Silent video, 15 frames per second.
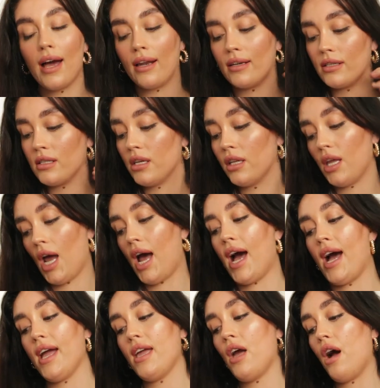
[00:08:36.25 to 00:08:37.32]
and
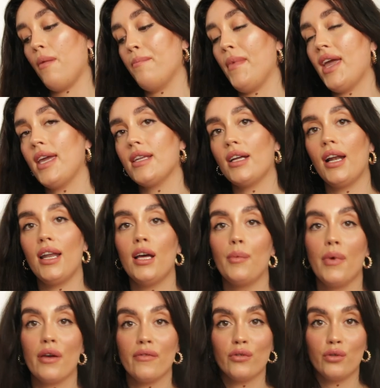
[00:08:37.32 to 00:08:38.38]
I made a little
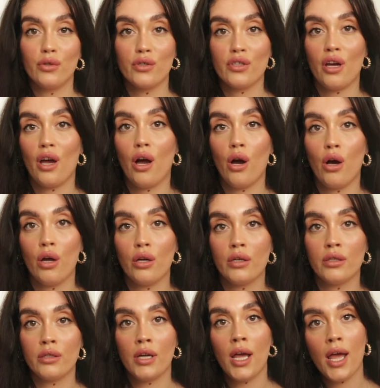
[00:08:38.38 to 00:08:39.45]
bit of an order
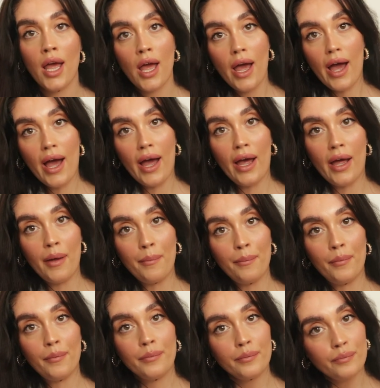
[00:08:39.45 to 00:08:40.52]
on
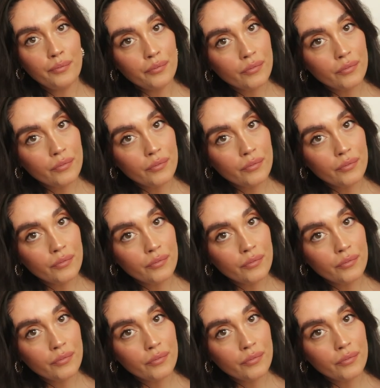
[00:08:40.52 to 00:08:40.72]
every